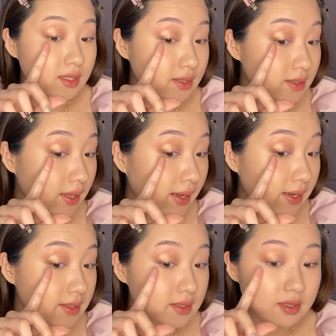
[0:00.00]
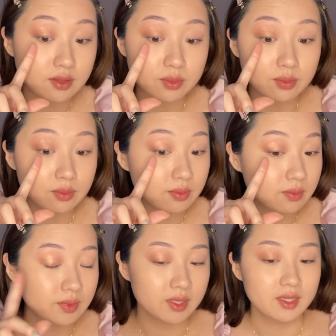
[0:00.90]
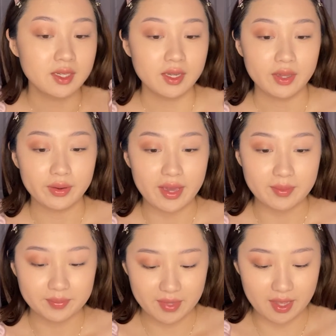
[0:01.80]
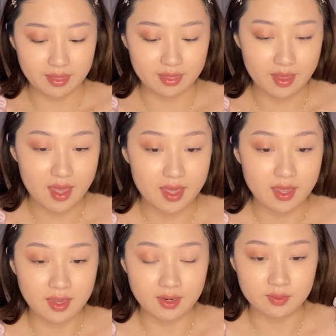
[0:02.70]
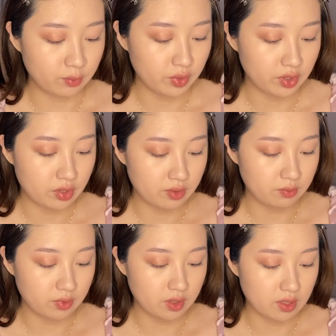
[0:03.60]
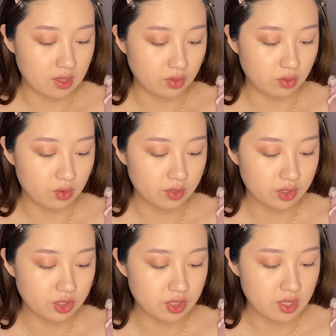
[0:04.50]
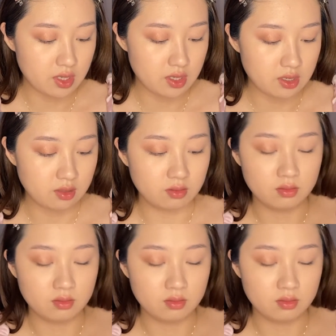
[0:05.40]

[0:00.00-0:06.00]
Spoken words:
is that? Okay, and then we're gonna go in with the Inner Corner shade.